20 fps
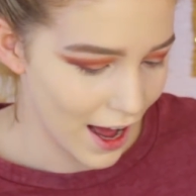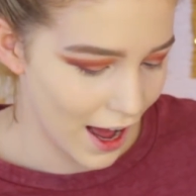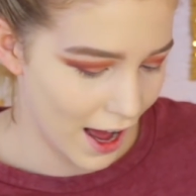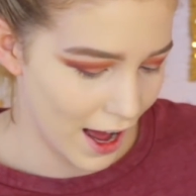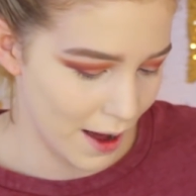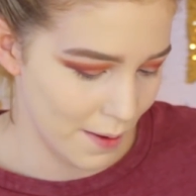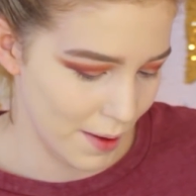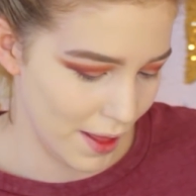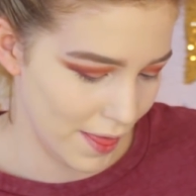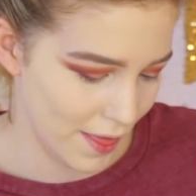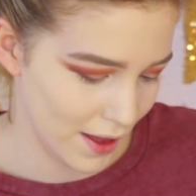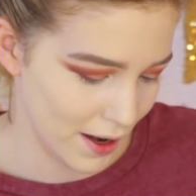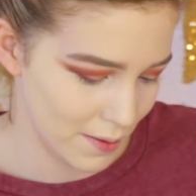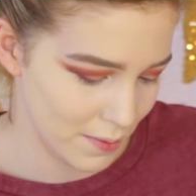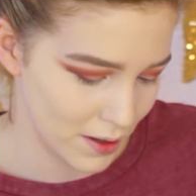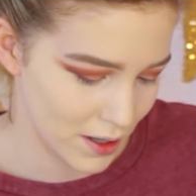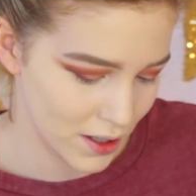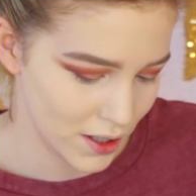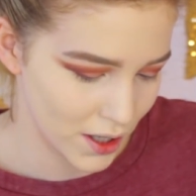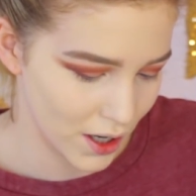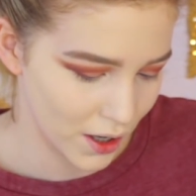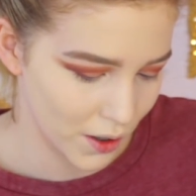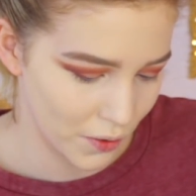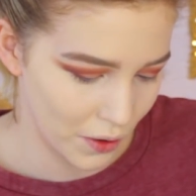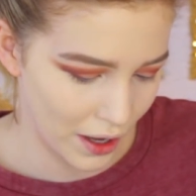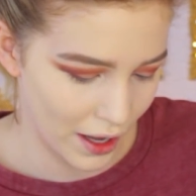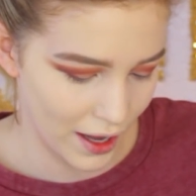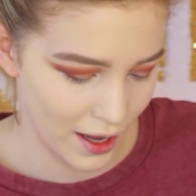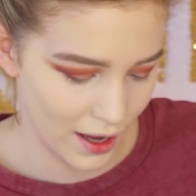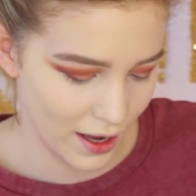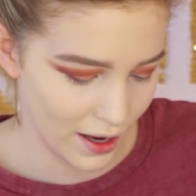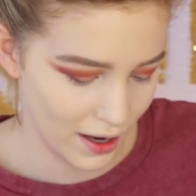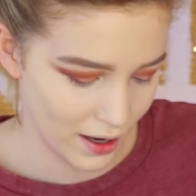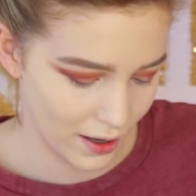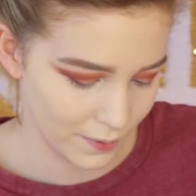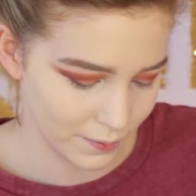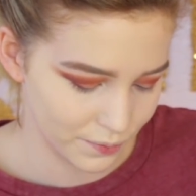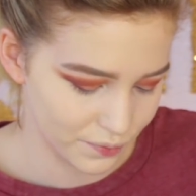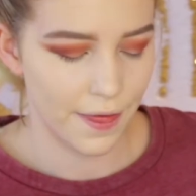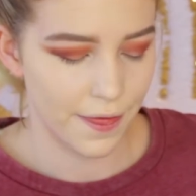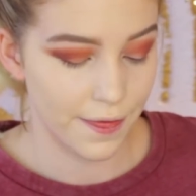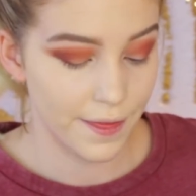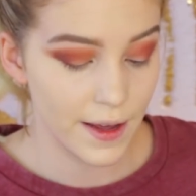And then I'm going to go in,